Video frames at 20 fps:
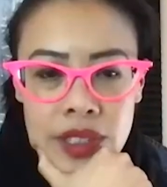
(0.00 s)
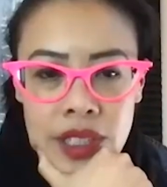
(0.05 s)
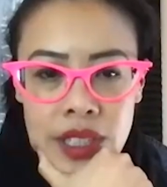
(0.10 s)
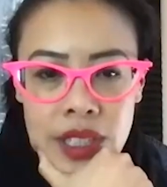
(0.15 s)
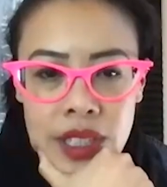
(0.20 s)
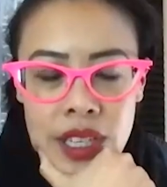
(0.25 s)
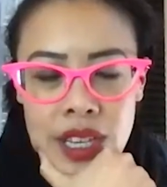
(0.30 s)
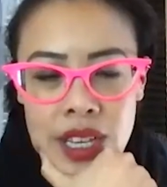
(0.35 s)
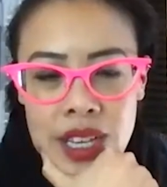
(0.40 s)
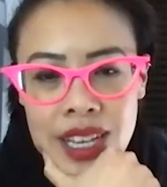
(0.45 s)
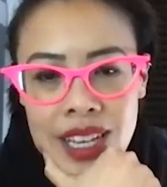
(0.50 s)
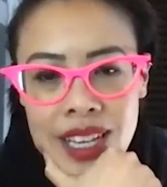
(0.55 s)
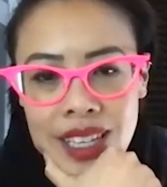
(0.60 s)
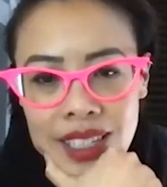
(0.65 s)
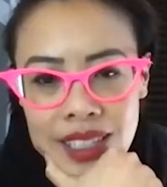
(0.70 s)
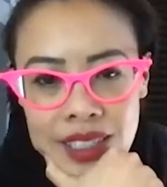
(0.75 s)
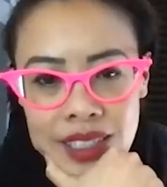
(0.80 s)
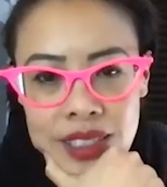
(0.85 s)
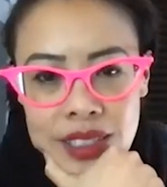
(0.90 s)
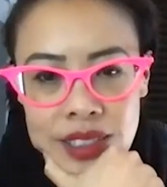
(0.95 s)
So that's
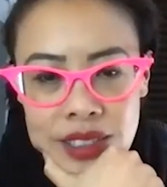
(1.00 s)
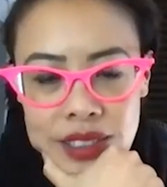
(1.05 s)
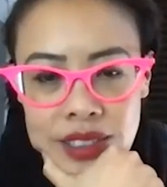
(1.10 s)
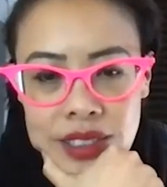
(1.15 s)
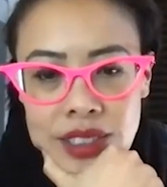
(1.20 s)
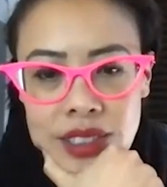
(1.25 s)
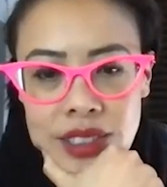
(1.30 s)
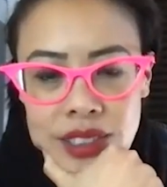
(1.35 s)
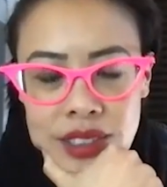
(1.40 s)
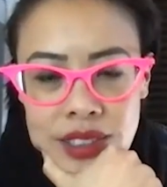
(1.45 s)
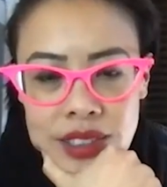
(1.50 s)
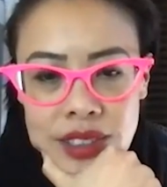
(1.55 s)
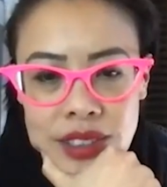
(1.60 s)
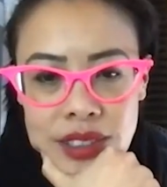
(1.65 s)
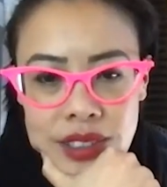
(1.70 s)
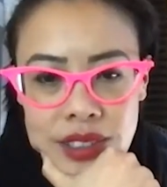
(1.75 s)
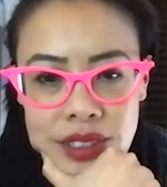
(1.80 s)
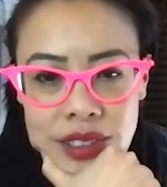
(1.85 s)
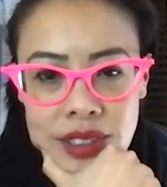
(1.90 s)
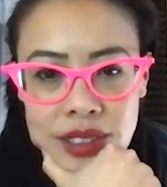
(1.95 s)
really what allows us to
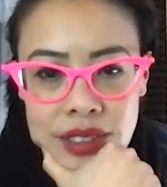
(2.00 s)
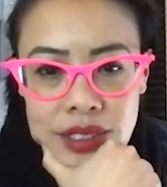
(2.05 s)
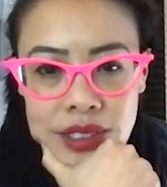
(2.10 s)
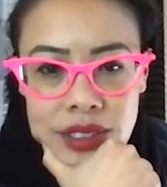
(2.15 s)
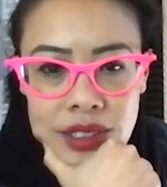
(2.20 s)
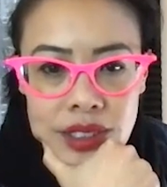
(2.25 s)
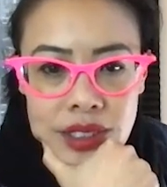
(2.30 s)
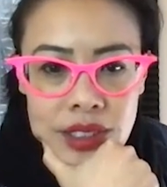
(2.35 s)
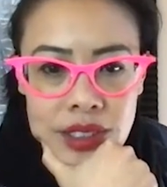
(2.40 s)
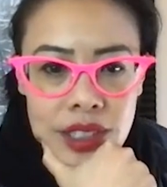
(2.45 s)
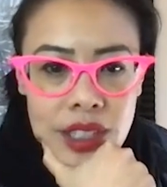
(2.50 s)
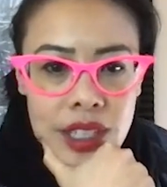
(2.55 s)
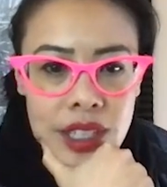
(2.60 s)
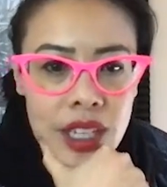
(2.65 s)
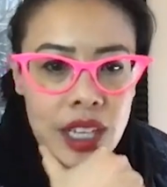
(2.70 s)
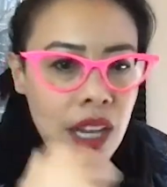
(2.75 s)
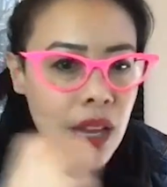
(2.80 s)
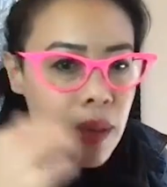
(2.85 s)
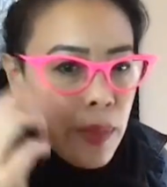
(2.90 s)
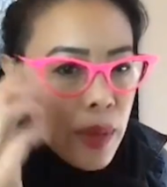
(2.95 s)
move the needle.
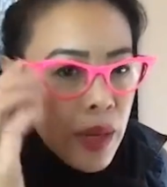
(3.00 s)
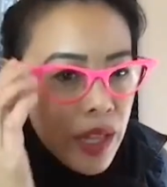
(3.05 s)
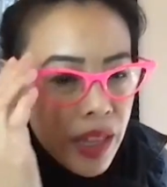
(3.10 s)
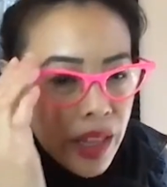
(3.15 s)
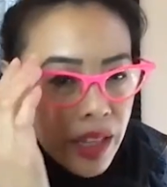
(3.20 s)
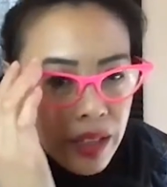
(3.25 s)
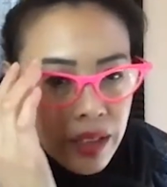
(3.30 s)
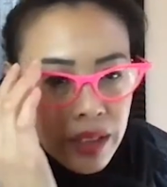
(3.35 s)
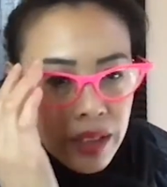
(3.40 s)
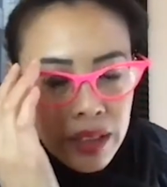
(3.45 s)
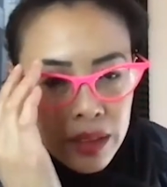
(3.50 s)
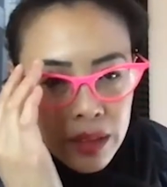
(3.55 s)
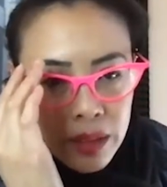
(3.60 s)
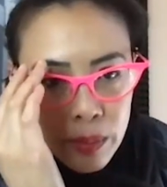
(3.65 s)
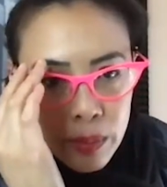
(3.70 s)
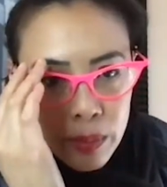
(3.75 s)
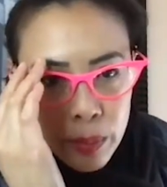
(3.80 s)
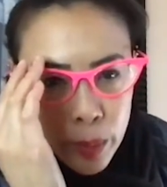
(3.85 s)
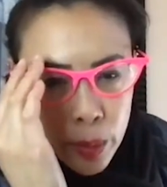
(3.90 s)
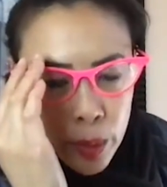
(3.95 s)
Yeah. I mean, I think
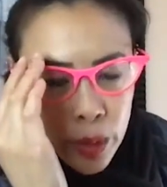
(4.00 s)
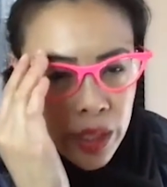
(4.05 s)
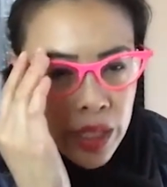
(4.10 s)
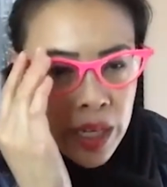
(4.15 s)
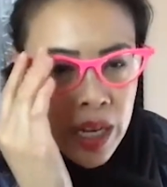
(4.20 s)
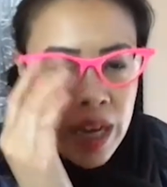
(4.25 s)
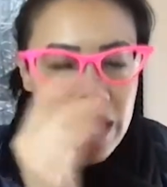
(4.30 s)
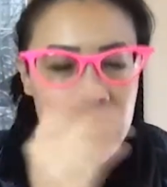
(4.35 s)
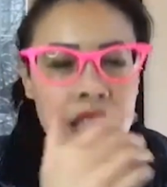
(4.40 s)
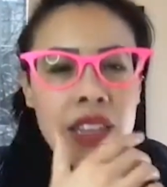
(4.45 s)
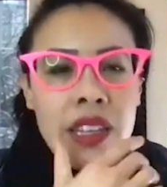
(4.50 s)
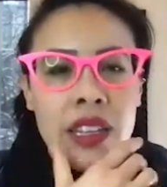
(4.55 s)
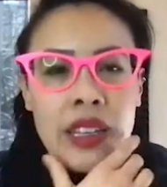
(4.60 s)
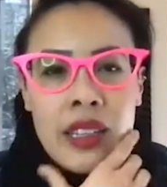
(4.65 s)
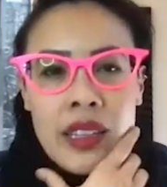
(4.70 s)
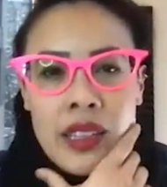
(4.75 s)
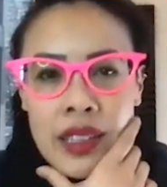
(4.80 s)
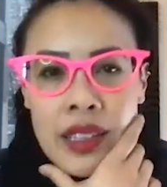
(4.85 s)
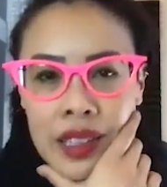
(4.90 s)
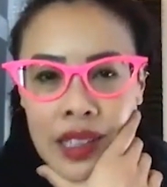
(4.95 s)
more than
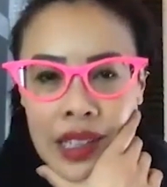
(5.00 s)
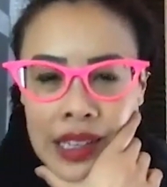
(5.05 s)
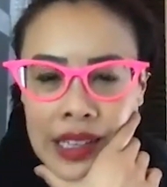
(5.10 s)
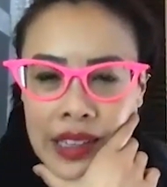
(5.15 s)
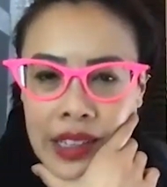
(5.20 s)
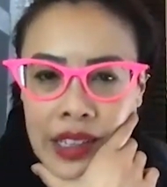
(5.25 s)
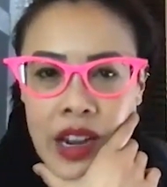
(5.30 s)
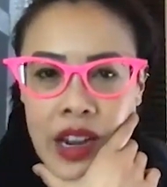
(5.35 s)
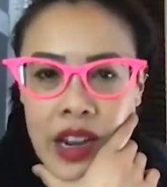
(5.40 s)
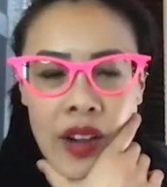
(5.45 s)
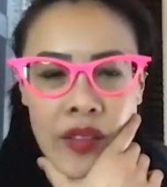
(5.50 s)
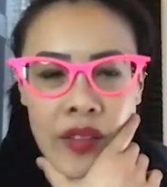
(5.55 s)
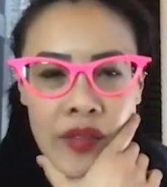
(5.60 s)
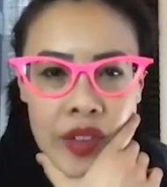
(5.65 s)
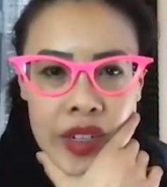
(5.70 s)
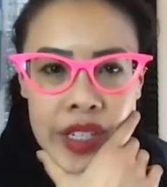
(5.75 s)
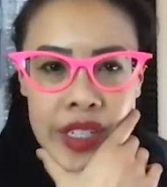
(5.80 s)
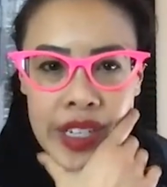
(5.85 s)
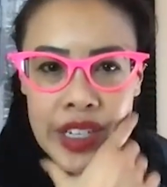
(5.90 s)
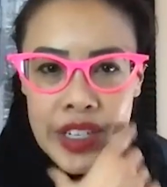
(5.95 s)
anything, like the
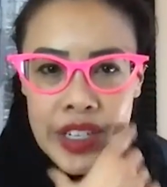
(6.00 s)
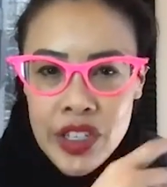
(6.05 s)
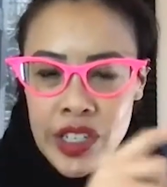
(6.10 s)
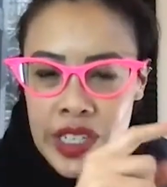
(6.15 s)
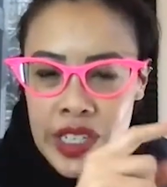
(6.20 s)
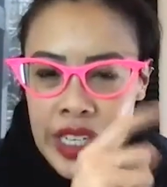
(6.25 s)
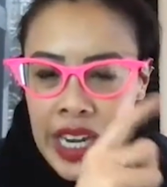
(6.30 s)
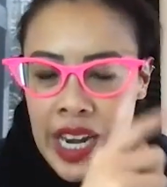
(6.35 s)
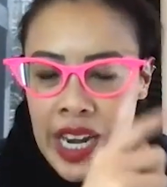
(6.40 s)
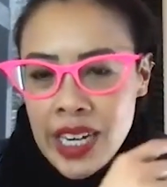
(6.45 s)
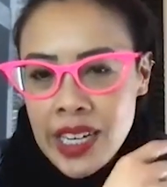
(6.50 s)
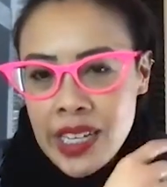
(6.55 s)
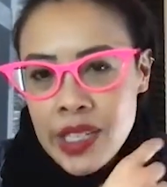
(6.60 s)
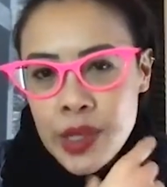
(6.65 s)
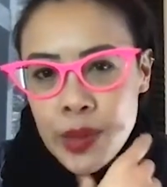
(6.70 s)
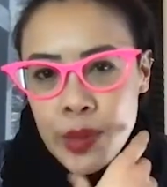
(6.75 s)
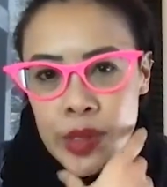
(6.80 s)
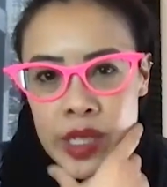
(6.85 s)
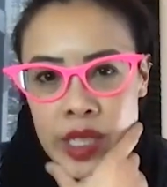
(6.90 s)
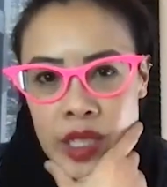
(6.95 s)
conversation
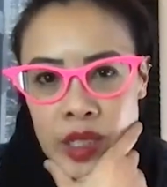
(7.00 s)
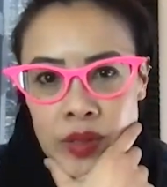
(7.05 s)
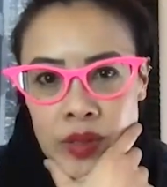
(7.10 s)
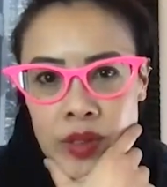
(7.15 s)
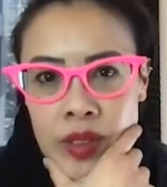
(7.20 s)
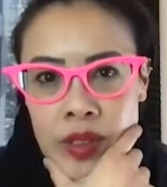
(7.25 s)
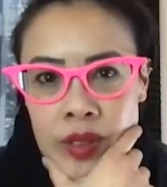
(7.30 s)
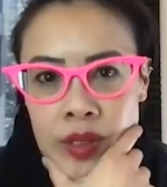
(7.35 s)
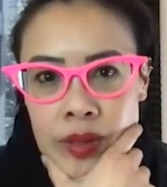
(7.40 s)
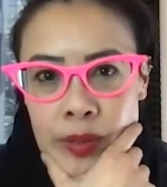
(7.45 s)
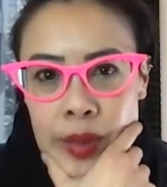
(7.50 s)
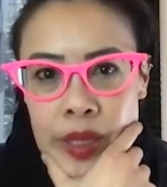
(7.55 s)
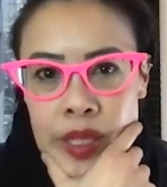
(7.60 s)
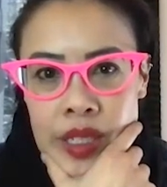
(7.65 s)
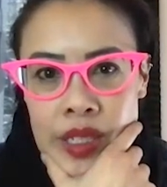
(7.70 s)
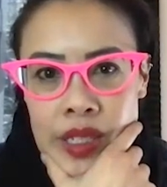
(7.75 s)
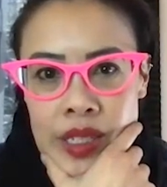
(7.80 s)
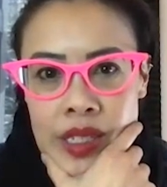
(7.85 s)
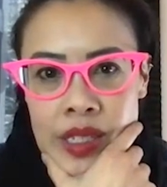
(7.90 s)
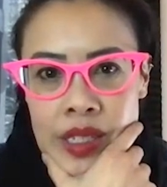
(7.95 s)
cadence was helpful,
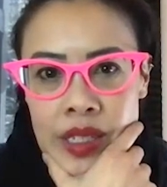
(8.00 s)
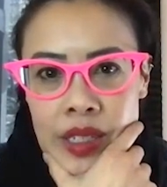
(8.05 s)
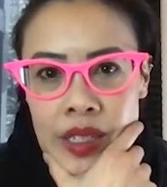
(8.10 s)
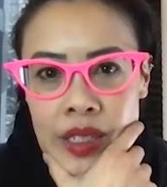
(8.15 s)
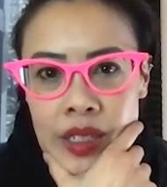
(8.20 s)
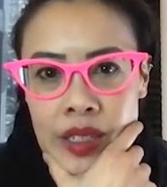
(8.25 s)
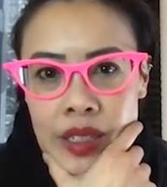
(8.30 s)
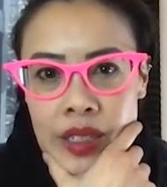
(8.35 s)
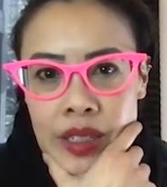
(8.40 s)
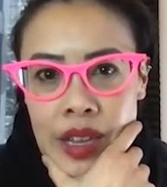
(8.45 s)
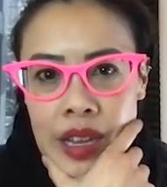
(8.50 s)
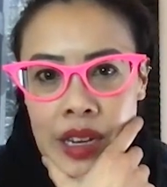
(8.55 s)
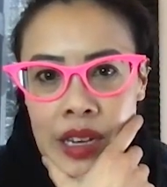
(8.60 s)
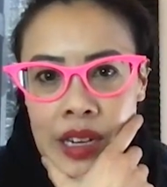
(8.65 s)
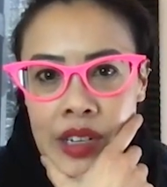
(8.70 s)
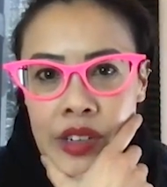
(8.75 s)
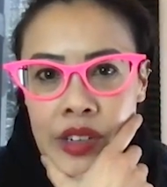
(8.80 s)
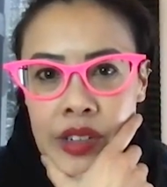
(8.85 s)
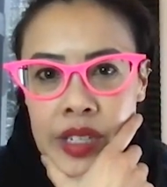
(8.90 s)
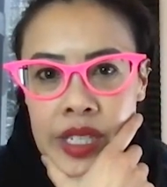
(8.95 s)
because in
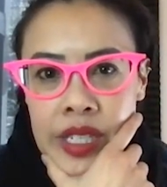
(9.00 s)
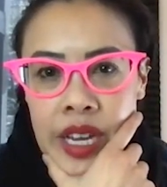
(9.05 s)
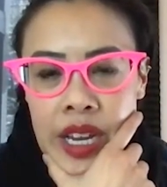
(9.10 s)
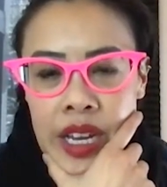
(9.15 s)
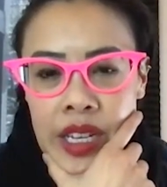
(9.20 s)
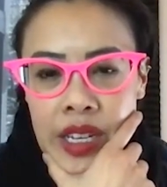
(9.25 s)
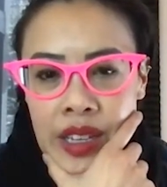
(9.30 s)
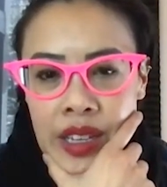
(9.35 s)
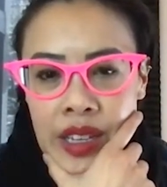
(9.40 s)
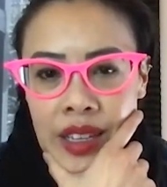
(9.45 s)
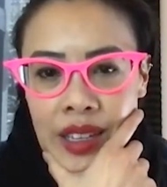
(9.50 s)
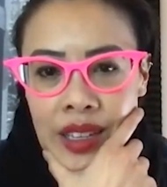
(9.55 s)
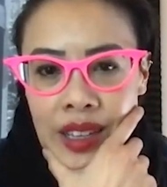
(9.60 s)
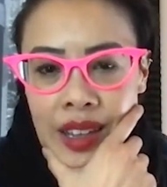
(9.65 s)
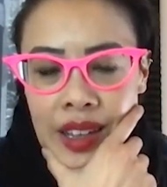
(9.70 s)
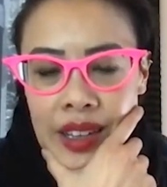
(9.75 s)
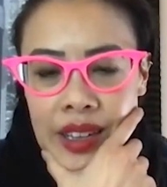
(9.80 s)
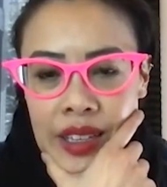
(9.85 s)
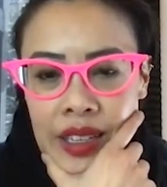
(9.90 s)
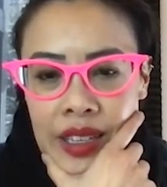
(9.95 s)
understanding that
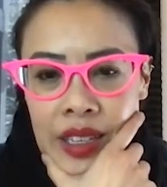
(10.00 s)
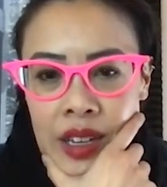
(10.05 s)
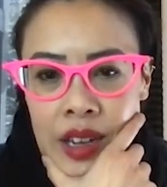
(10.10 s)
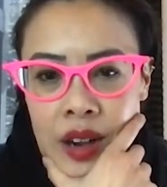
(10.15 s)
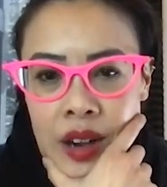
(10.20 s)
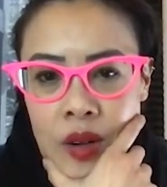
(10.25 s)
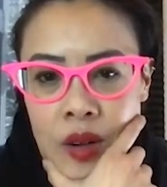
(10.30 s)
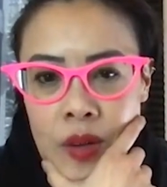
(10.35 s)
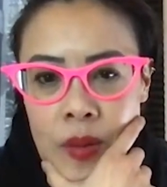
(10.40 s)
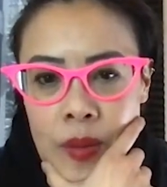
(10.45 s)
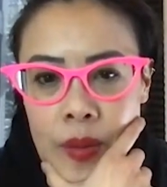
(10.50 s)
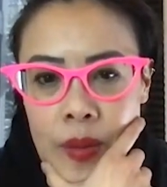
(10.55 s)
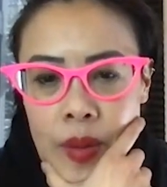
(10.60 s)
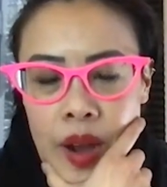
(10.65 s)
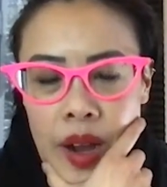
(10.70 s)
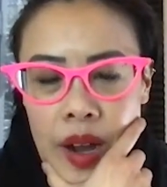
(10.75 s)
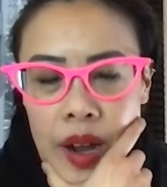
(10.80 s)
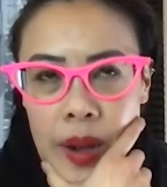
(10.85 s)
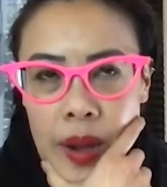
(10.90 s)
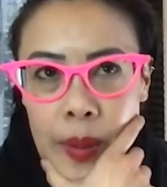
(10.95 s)
like
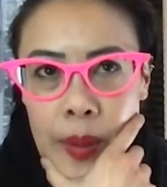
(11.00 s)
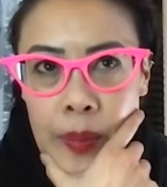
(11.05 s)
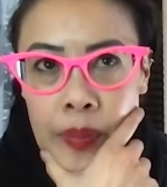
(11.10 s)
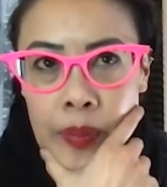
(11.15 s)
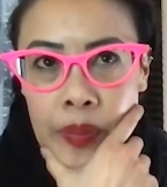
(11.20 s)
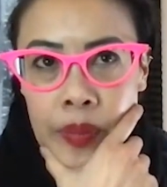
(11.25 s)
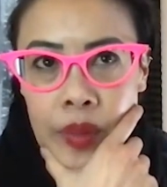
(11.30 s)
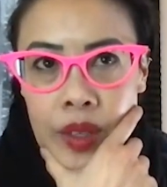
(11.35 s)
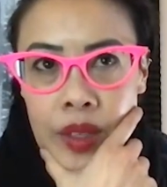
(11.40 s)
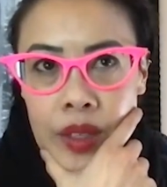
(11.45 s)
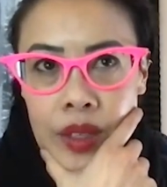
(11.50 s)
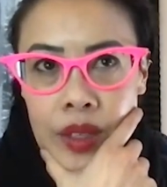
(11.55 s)
um,